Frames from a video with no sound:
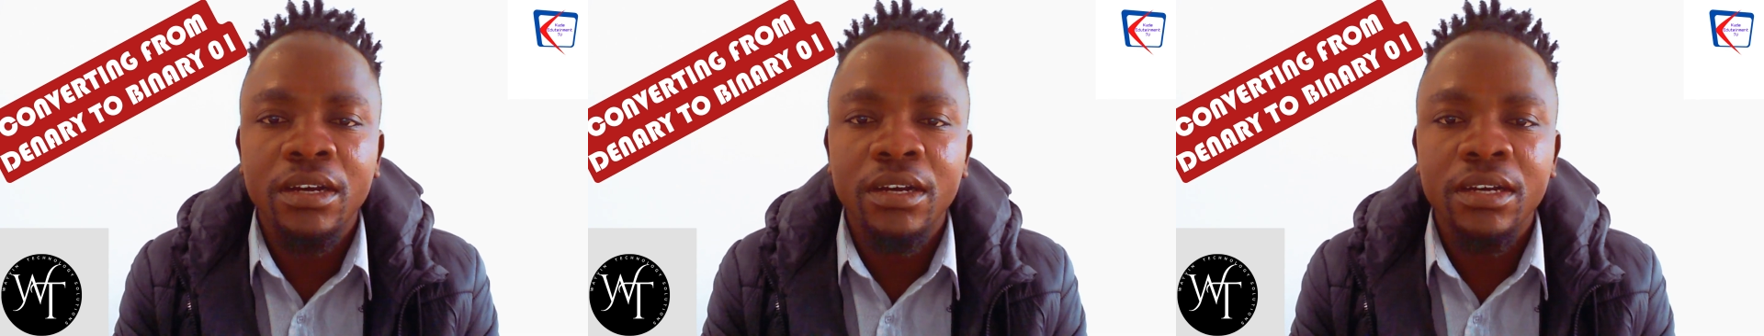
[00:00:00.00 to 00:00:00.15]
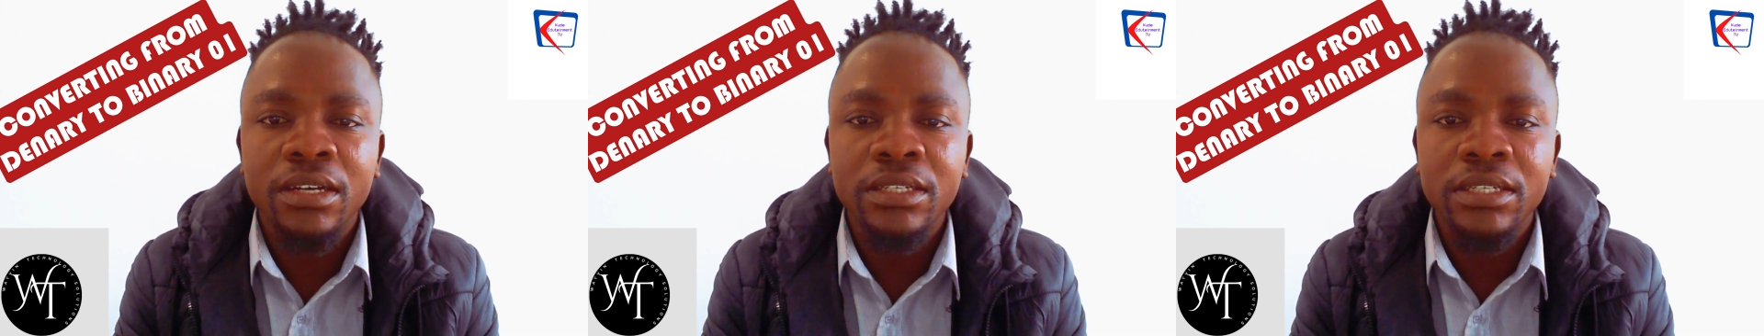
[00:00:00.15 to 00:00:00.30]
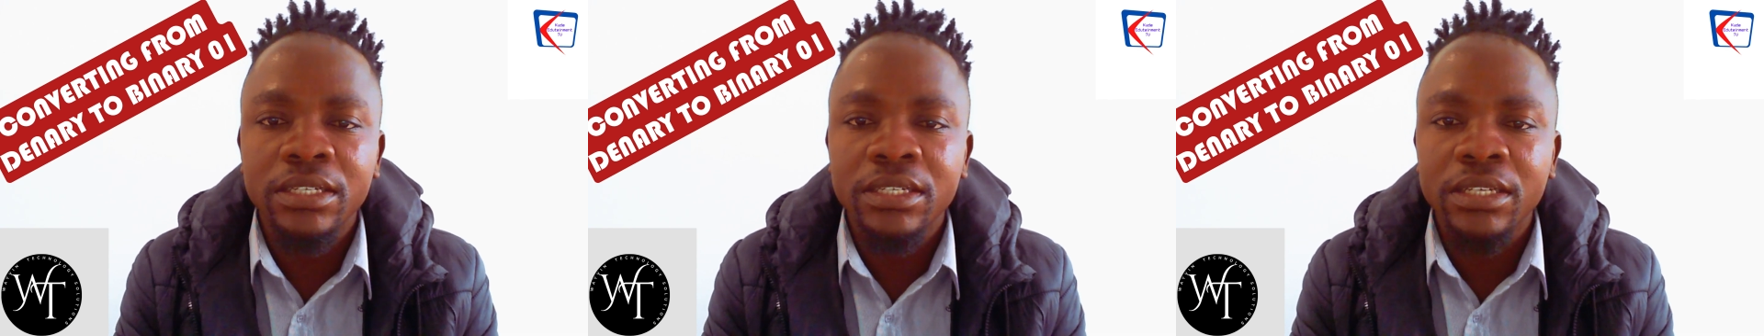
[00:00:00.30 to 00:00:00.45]

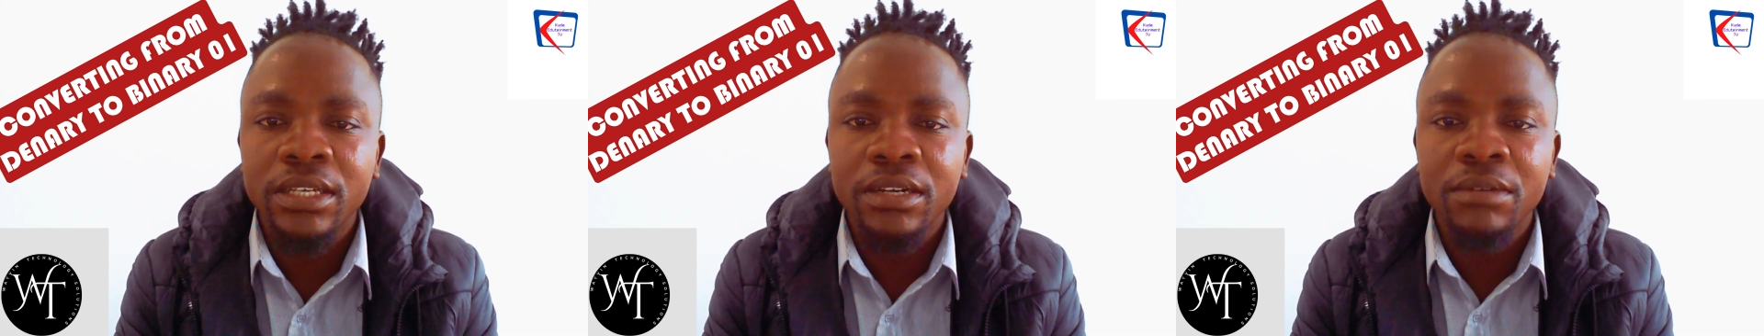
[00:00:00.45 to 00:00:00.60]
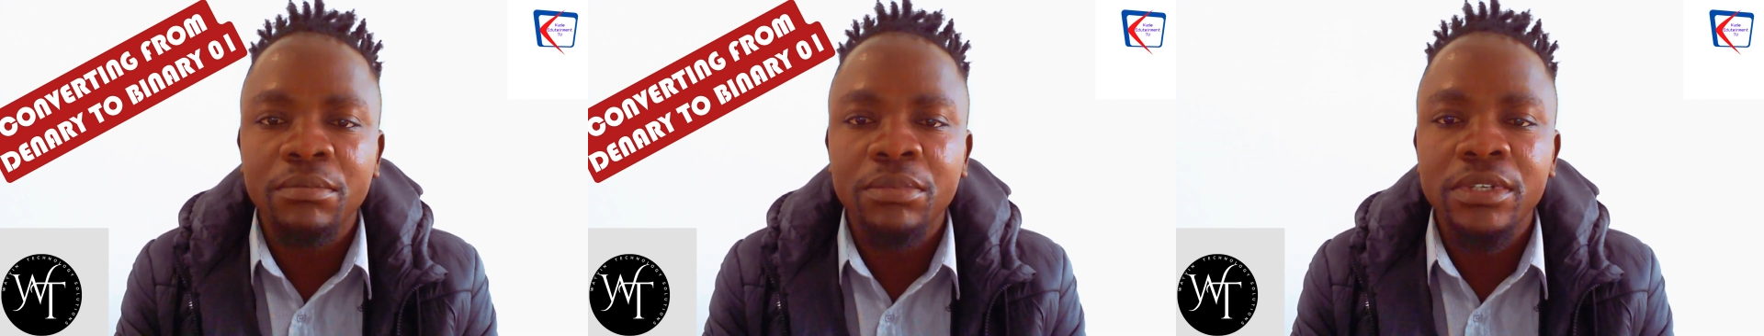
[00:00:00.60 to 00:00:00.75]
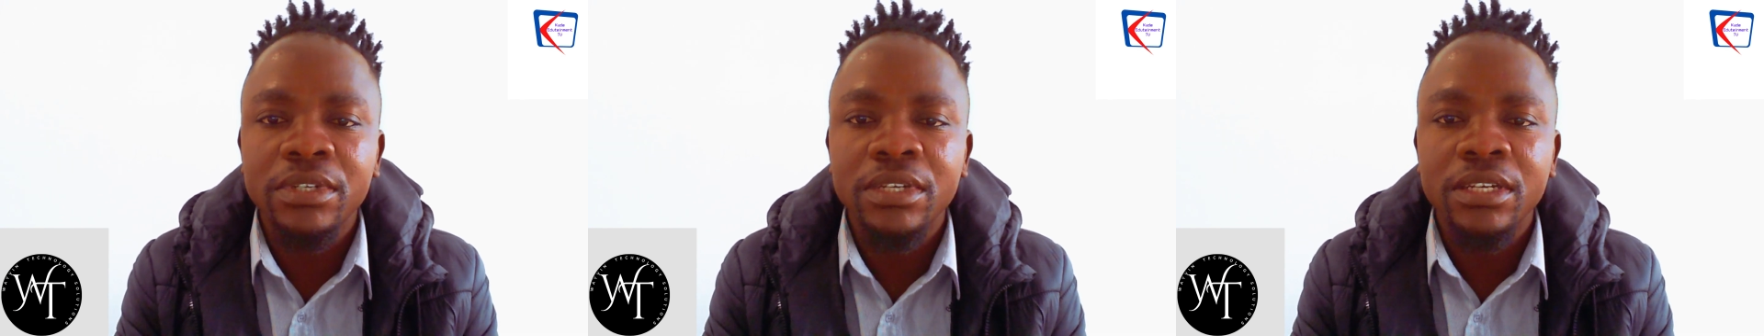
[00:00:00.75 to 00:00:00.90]
data
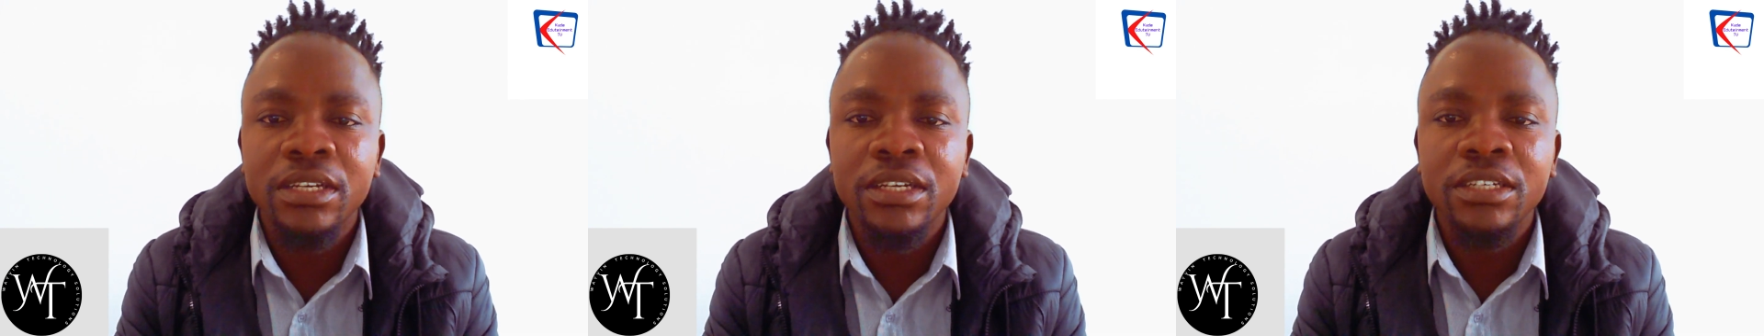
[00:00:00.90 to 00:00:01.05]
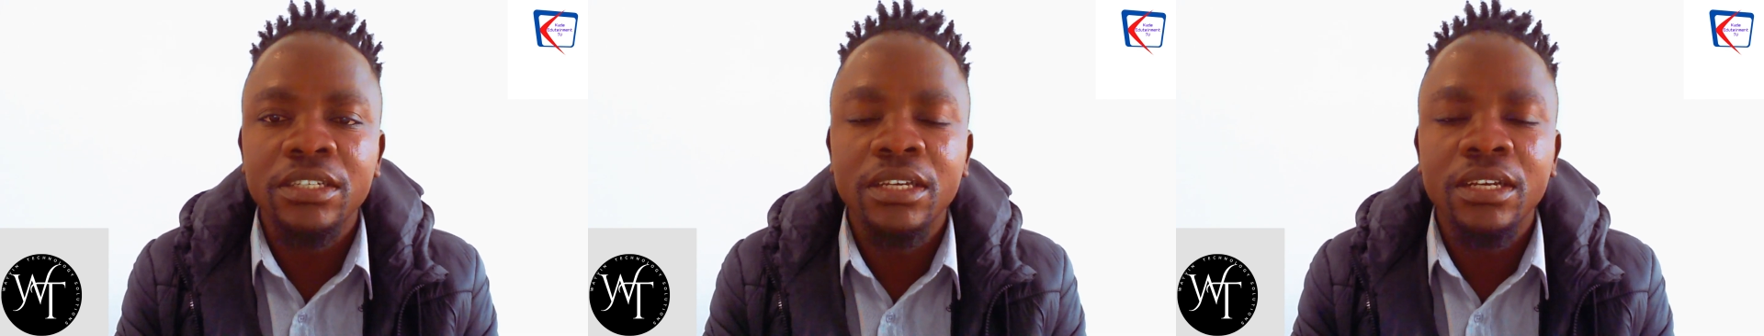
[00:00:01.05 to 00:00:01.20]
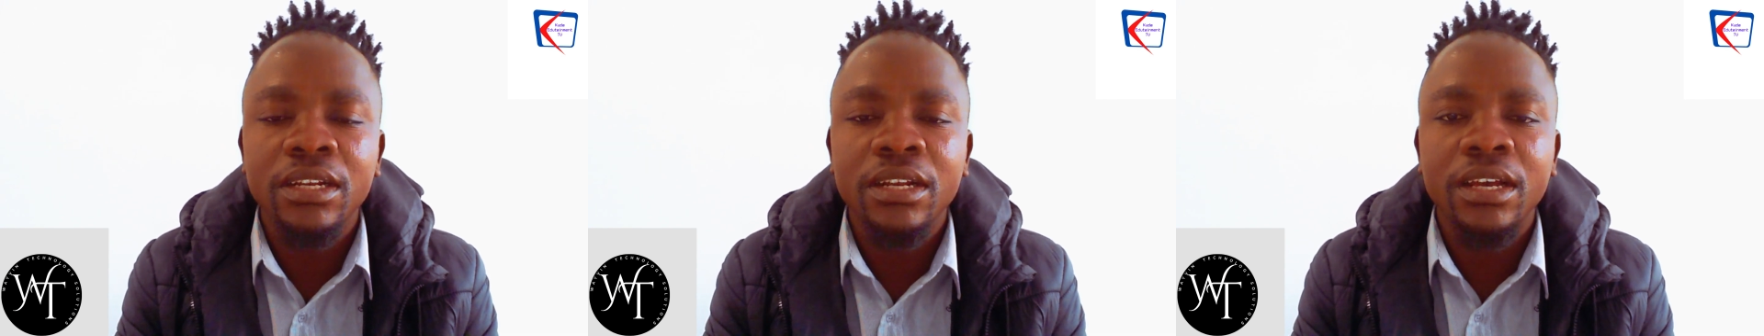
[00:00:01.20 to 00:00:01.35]

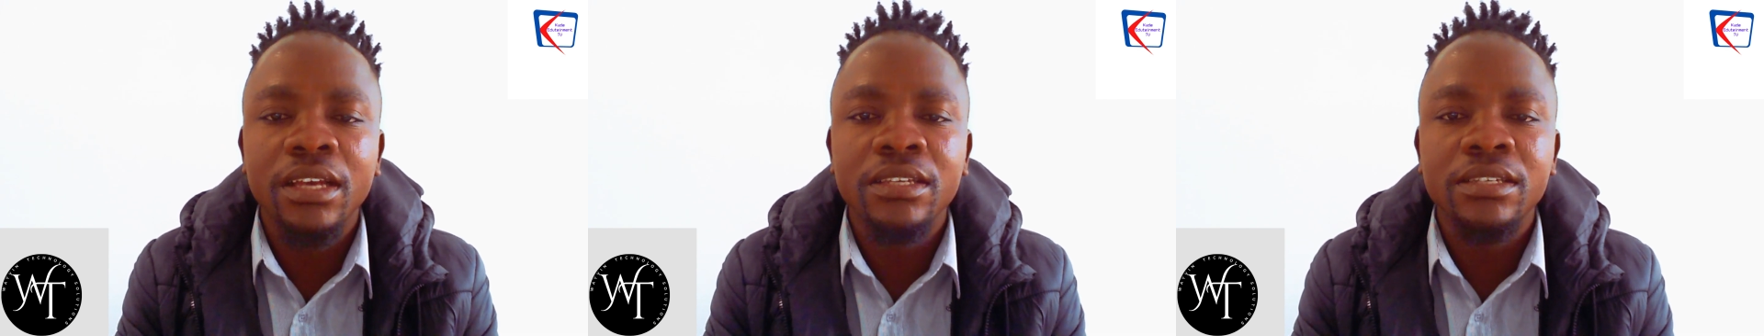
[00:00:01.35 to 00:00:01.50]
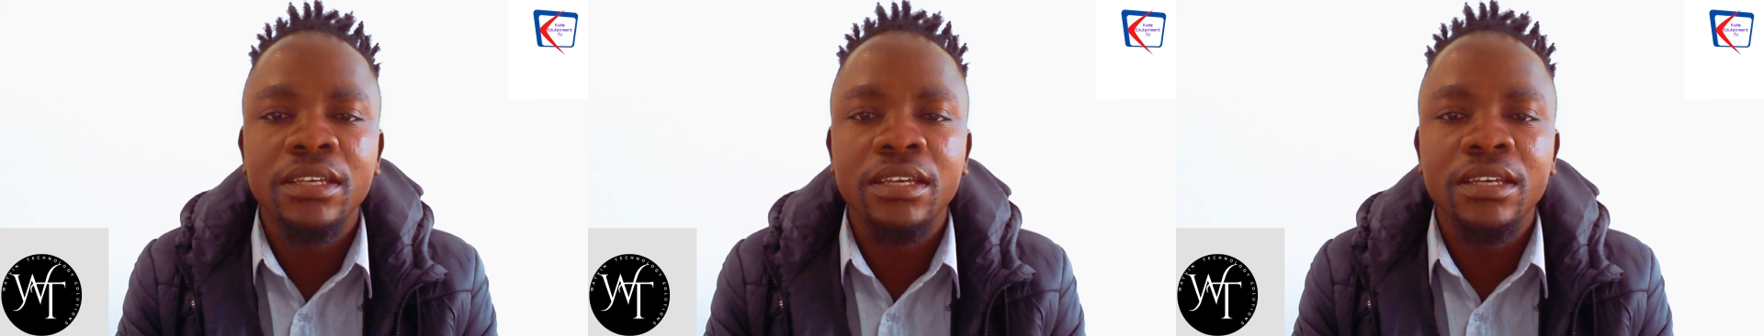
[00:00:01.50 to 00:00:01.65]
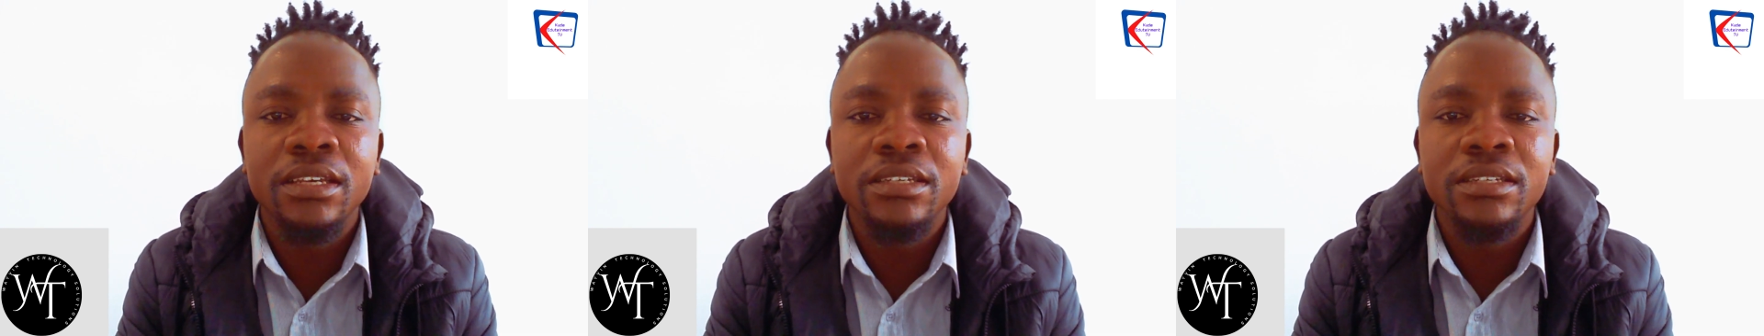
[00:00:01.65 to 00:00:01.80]
representation, I
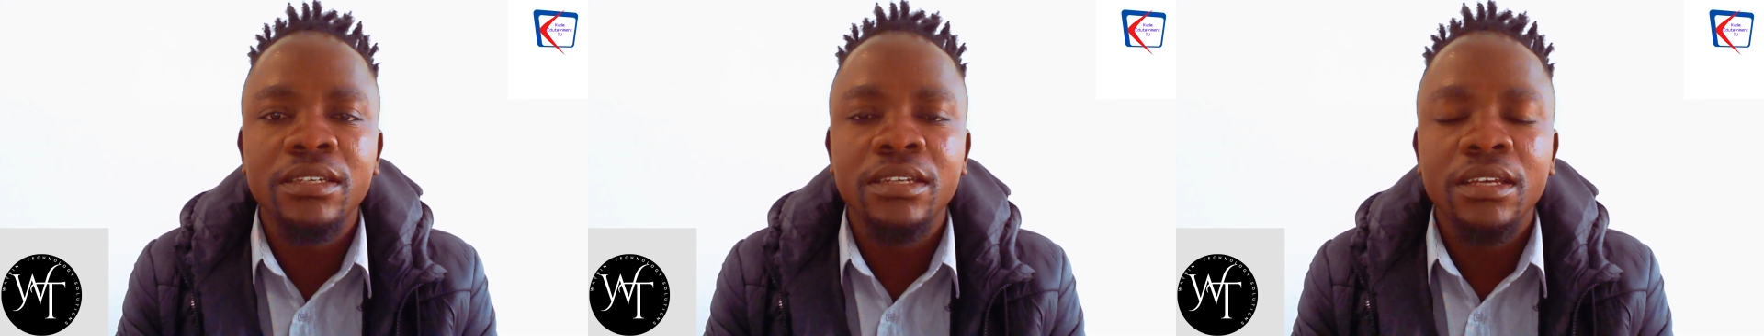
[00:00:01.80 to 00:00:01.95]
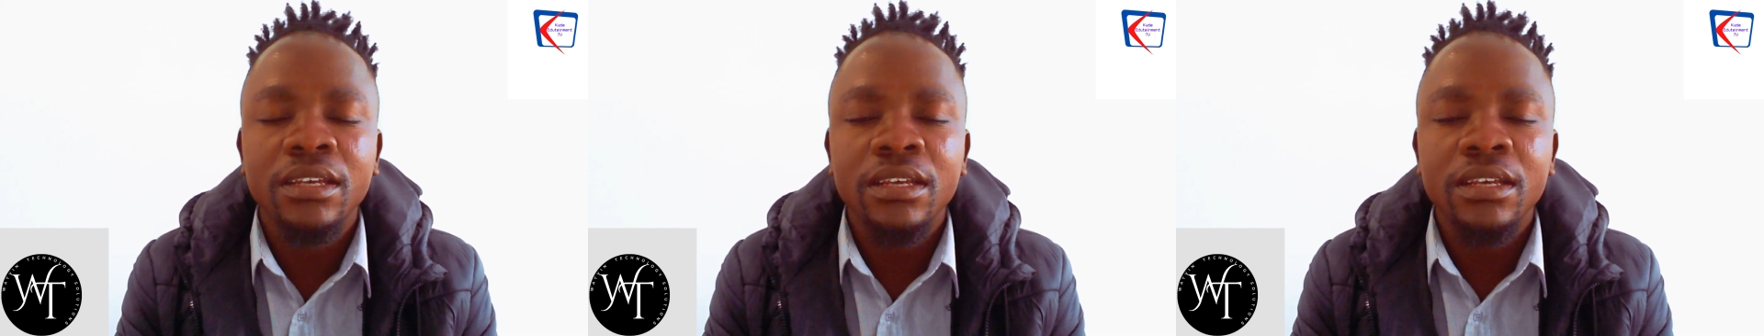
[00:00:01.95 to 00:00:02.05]
said